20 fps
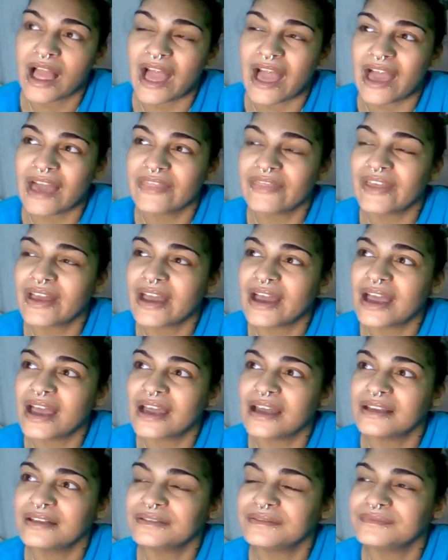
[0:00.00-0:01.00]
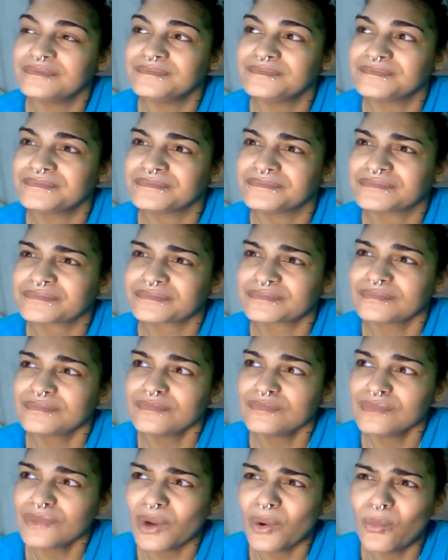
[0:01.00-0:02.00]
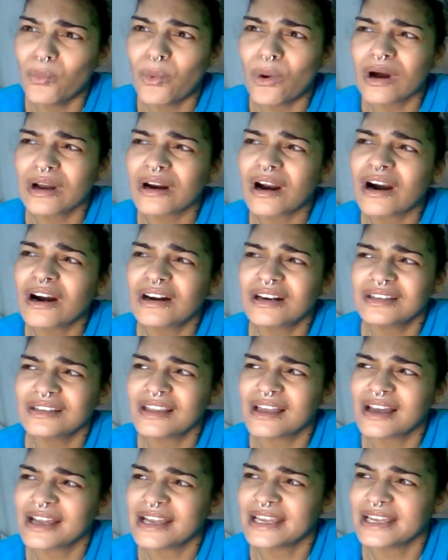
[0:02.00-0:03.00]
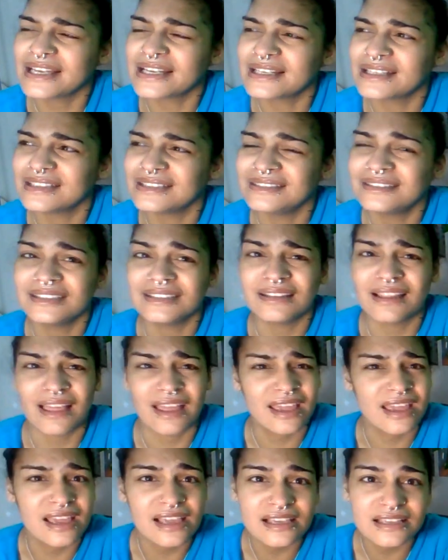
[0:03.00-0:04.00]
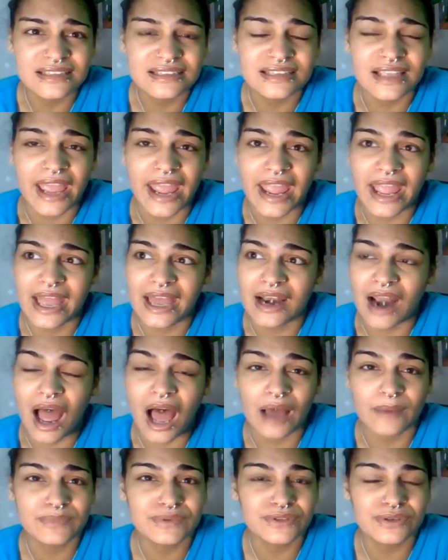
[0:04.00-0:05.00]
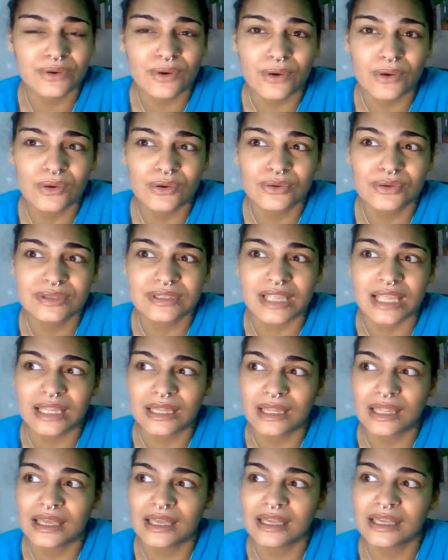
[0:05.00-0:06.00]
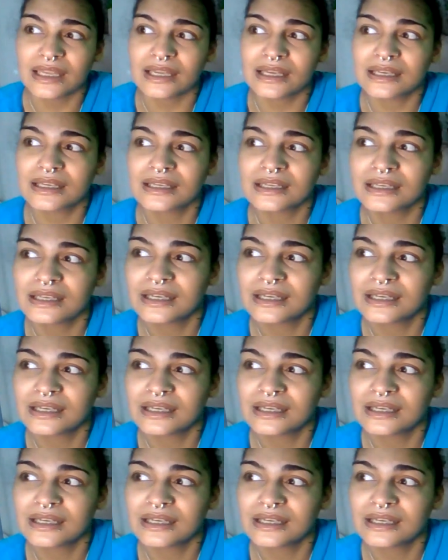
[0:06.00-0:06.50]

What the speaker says: And then what are, like, delays and obstacles and, like,